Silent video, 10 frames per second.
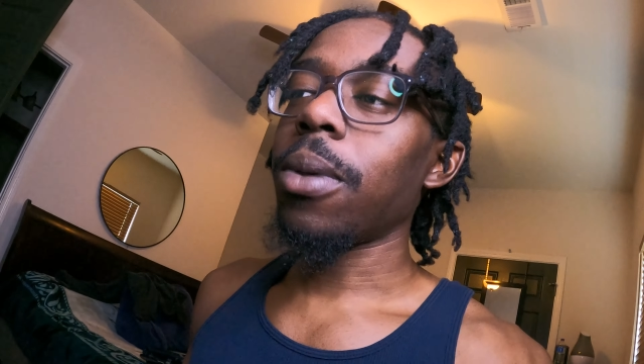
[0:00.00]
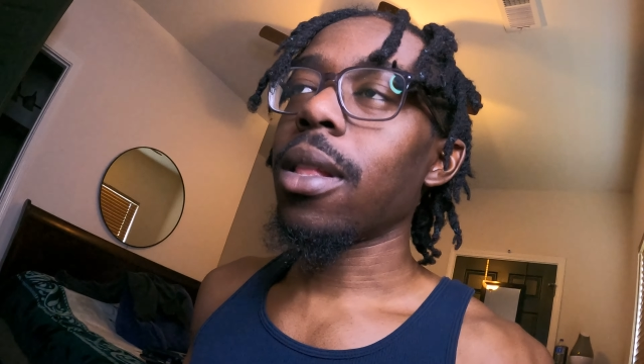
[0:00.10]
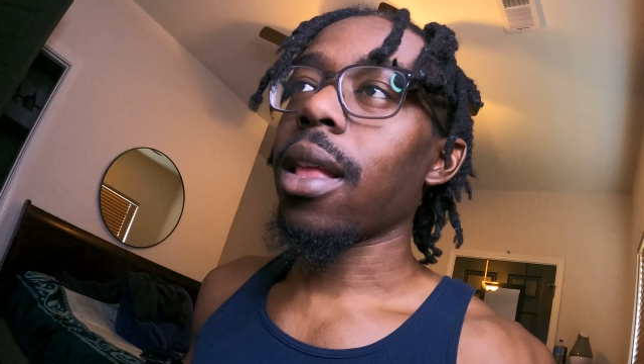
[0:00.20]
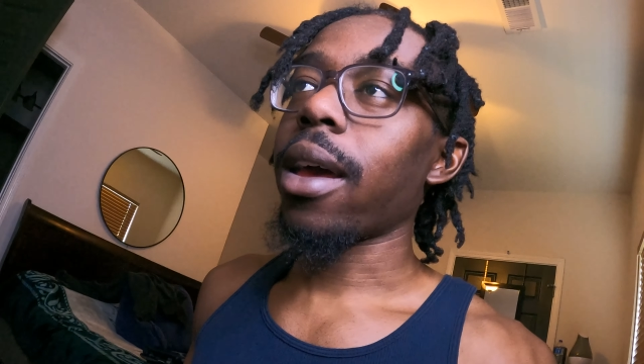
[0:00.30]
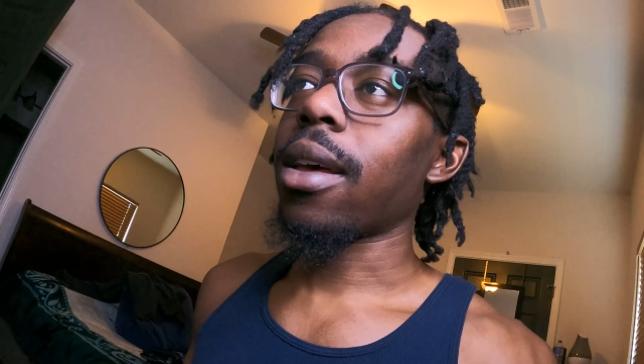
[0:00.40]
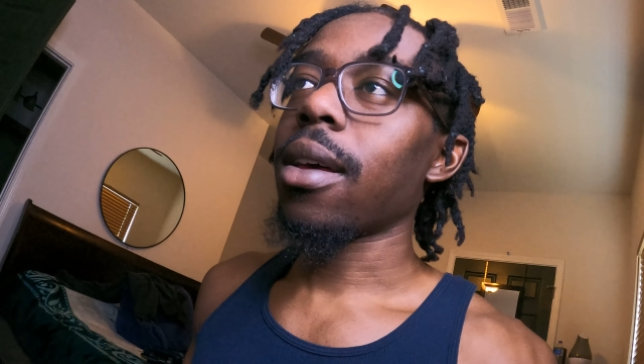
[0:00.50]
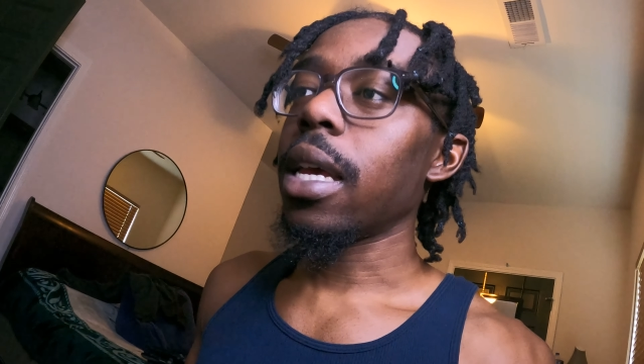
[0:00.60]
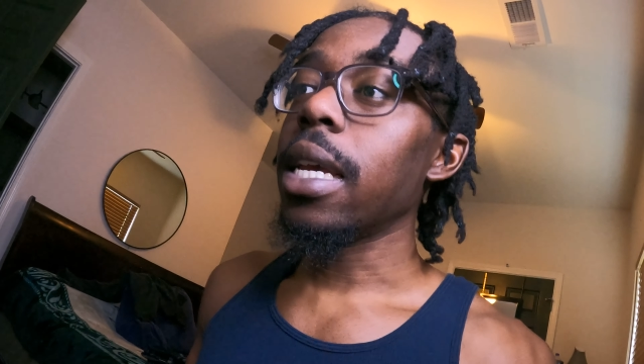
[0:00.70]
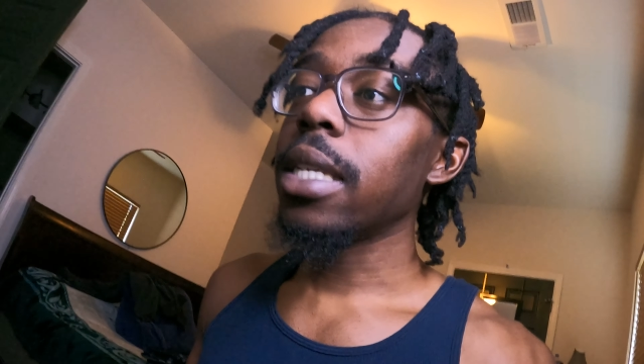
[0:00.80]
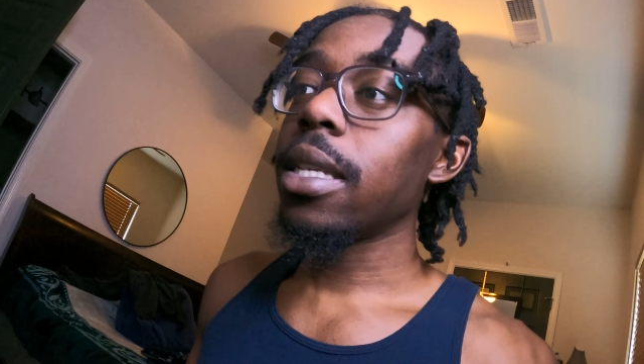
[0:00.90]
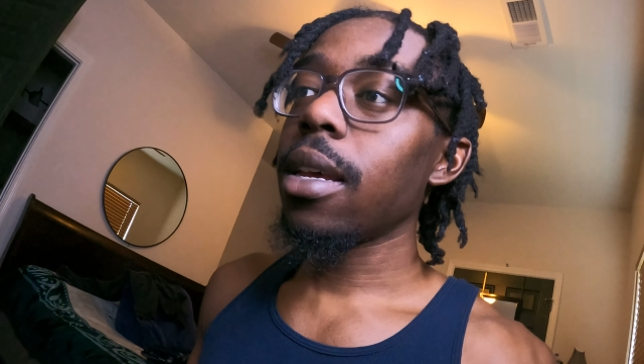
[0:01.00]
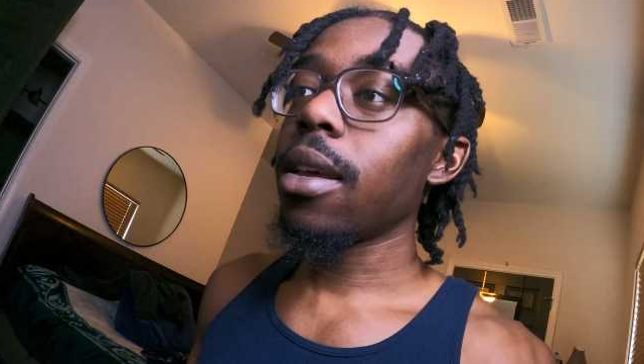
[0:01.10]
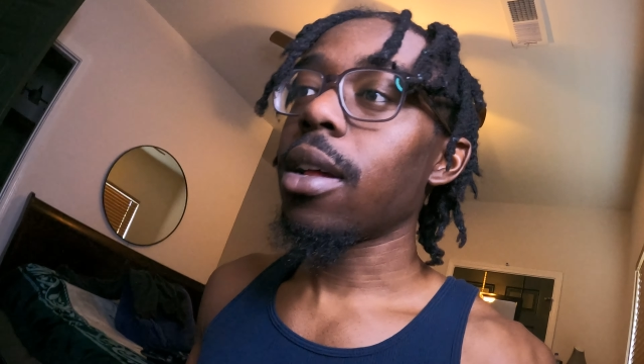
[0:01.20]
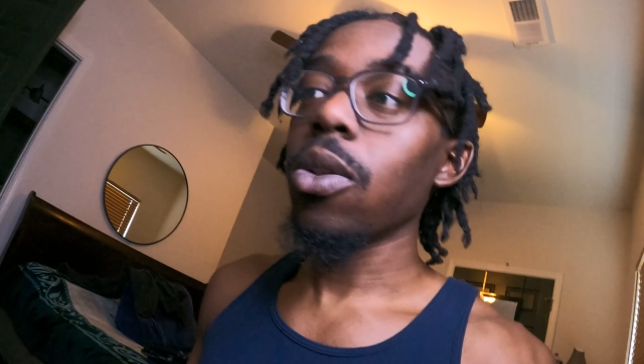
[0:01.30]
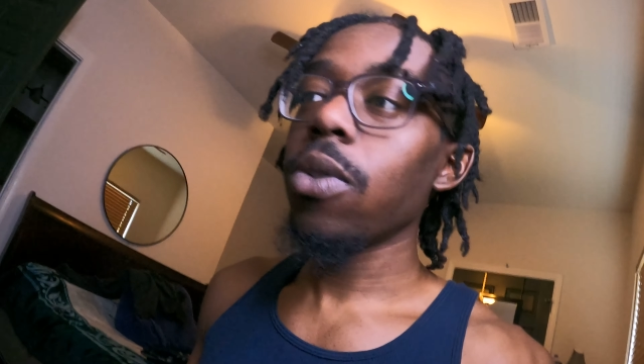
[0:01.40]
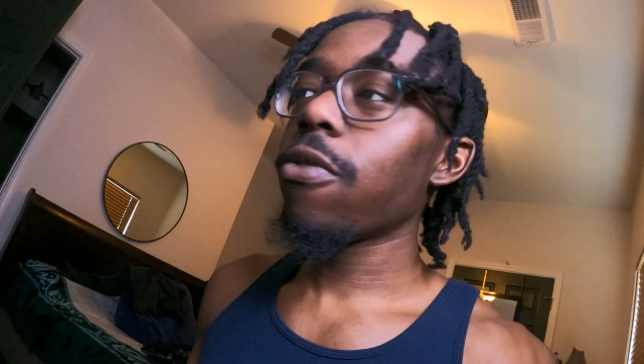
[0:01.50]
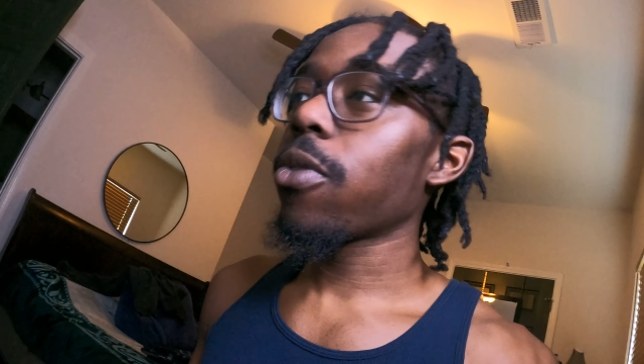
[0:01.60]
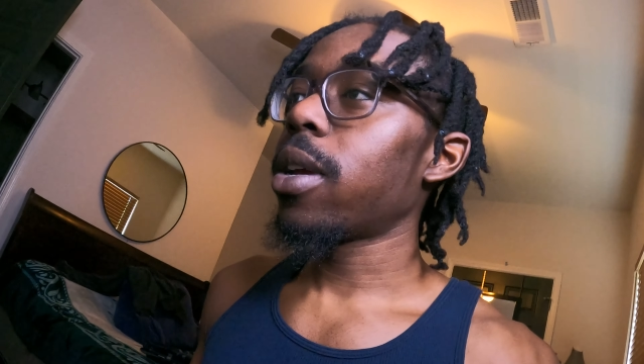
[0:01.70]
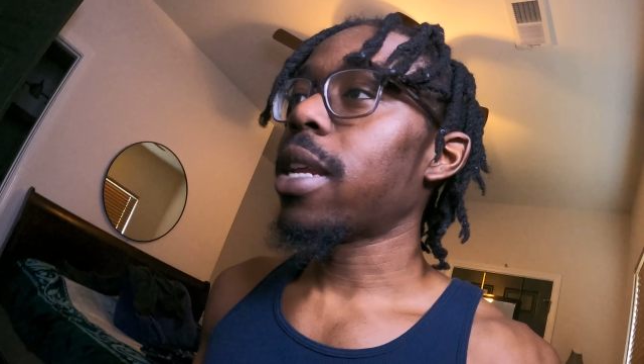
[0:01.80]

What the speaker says: be like easy, gluten-free,